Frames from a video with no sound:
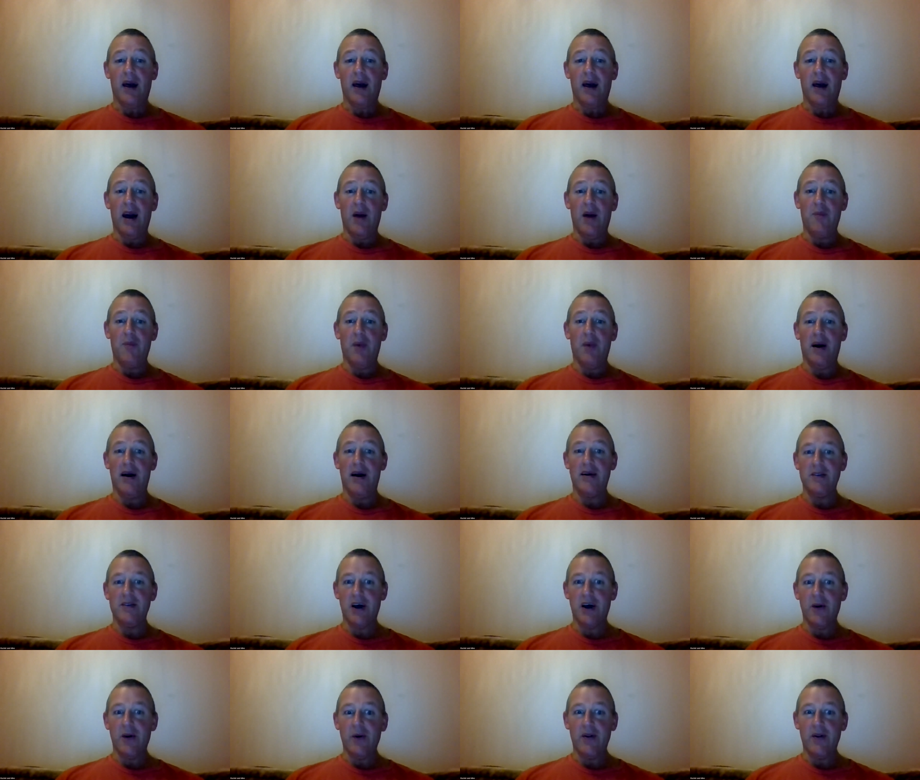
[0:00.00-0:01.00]
And
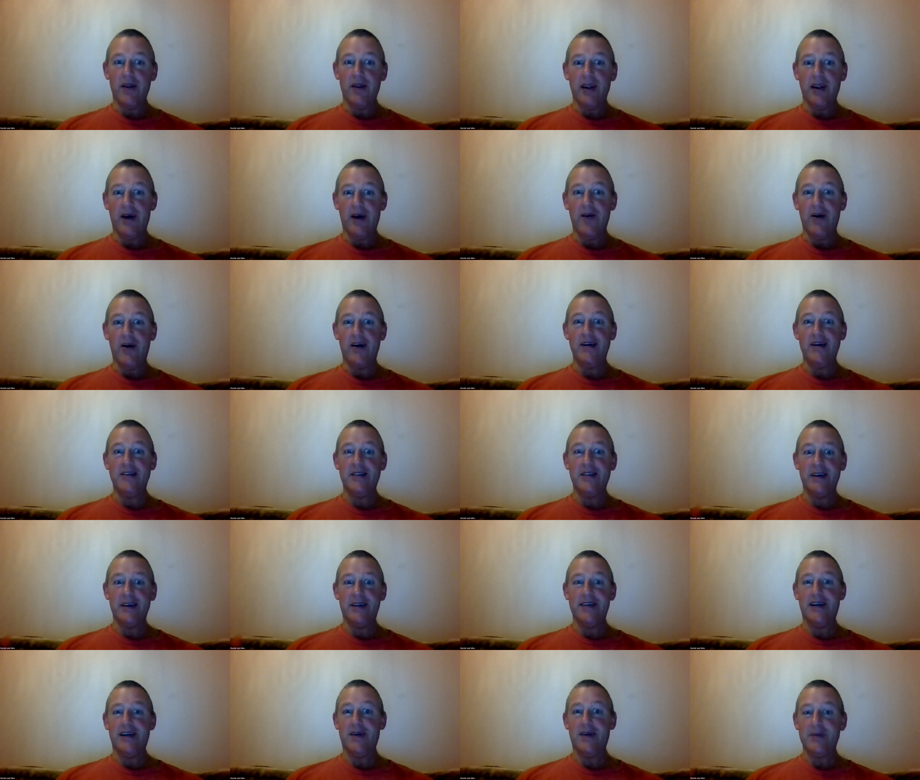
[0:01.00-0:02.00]
so no nights
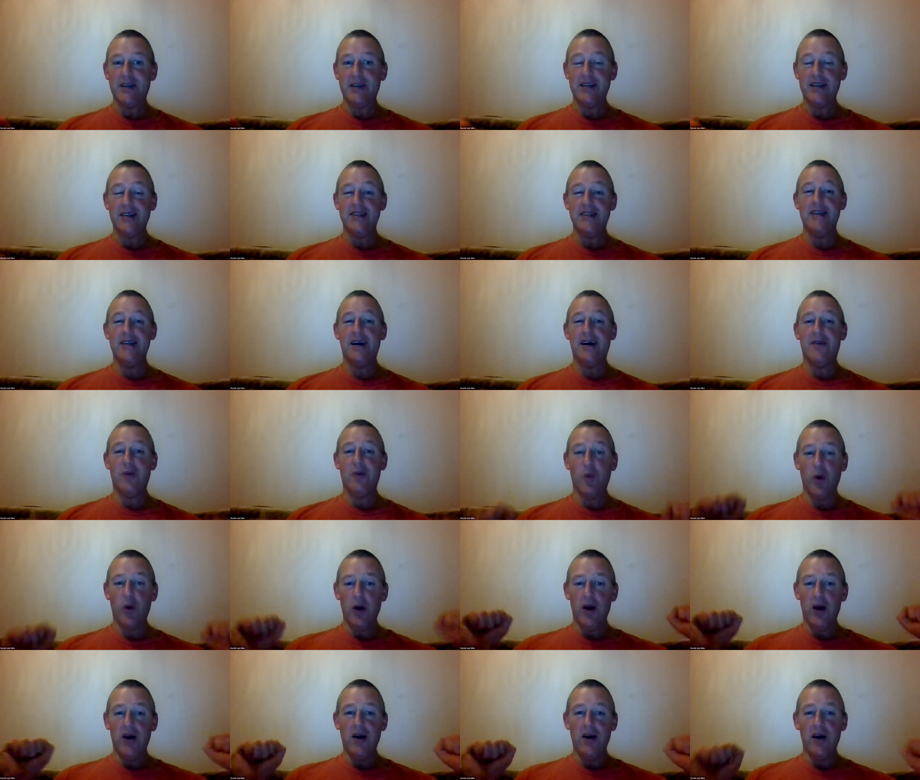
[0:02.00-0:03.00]
until I'm 67.
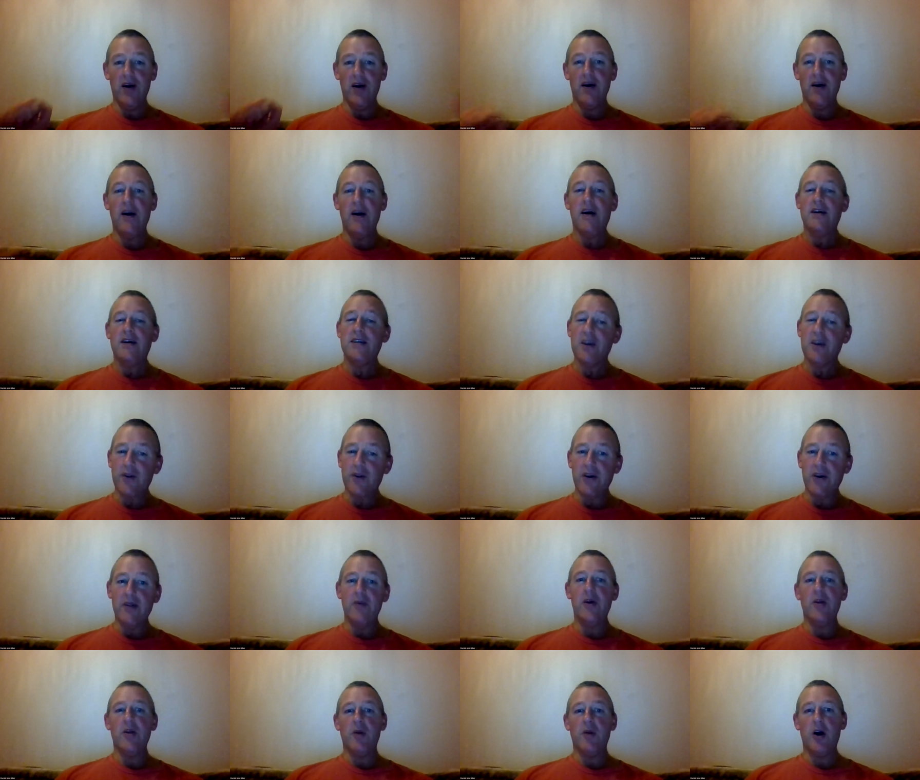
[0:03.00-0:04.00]
Woohoo! Still doing
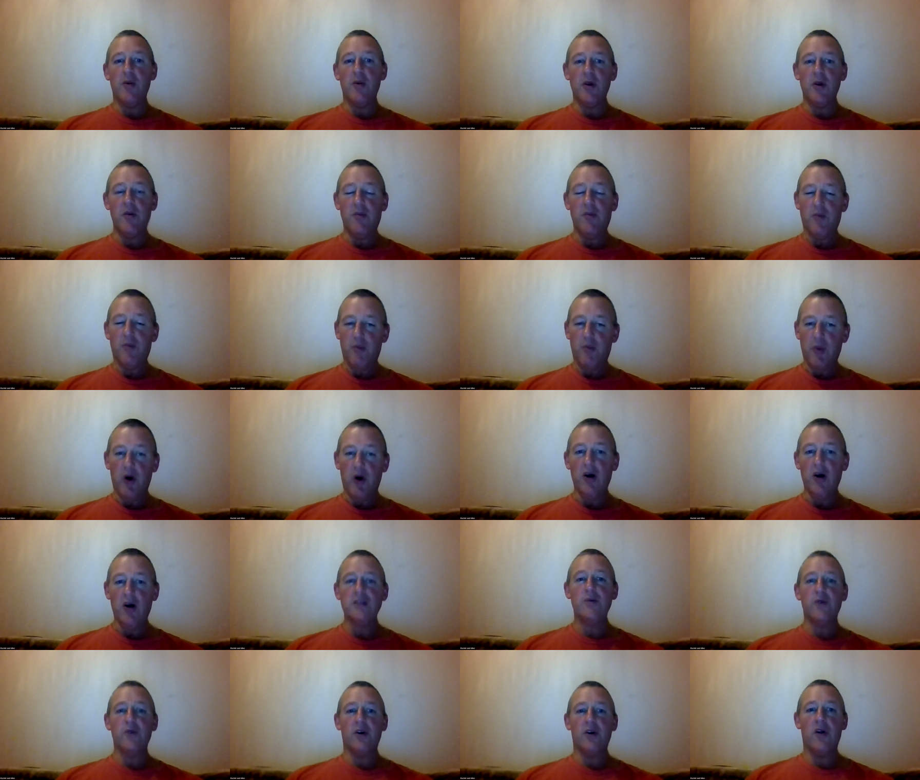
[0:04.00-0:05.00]
them at the moment, but
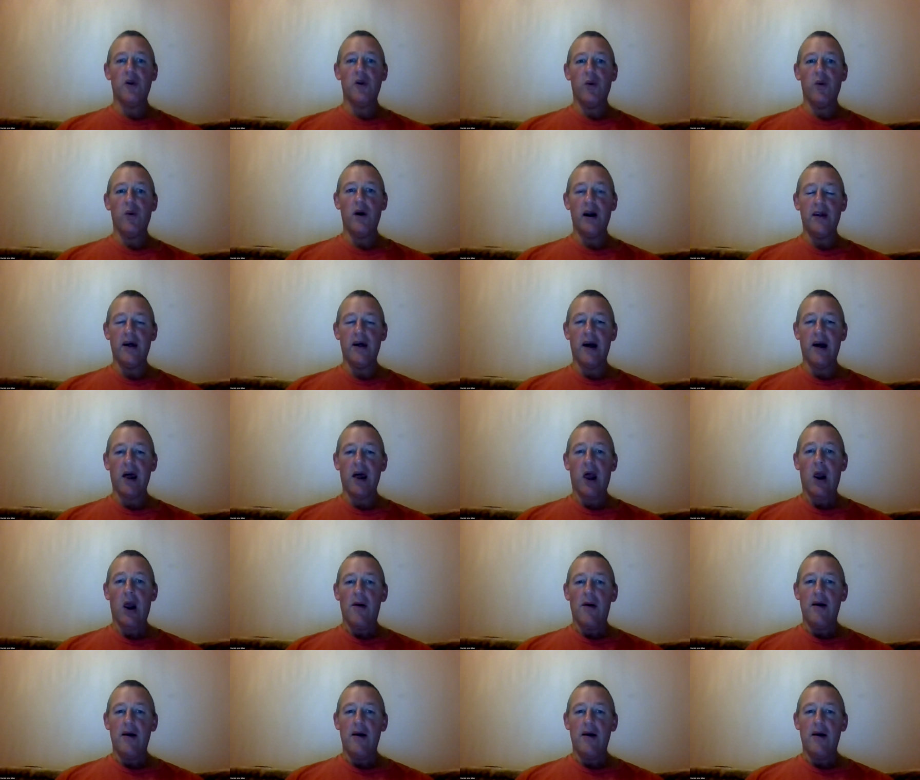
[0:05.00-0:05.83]
we're on the way there.